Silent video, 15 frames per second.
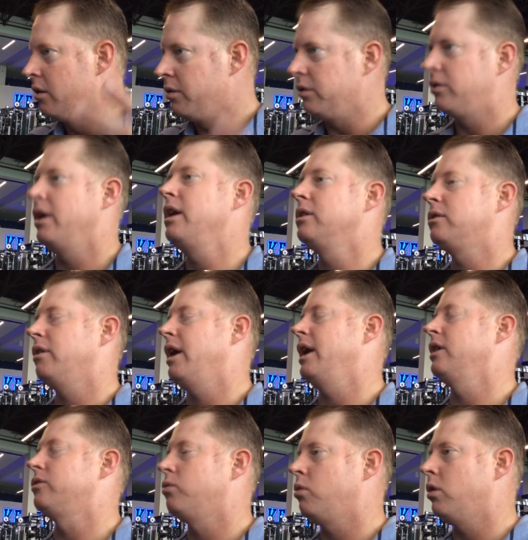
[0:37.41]
when things are at
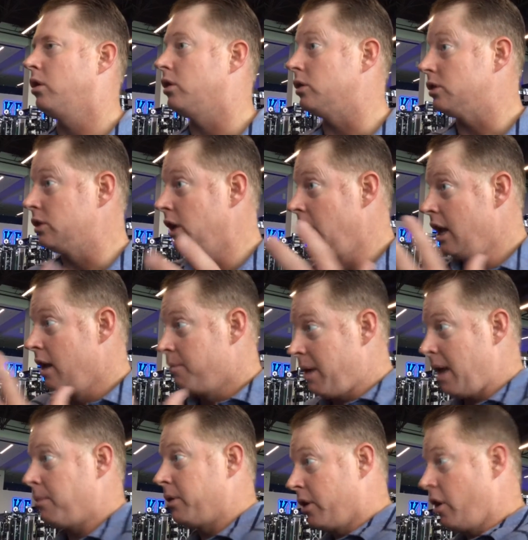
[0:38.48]
its worst,
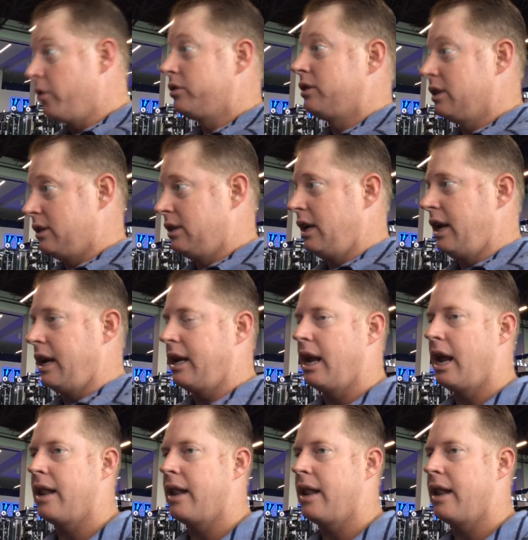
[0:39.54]
be able to go succeed.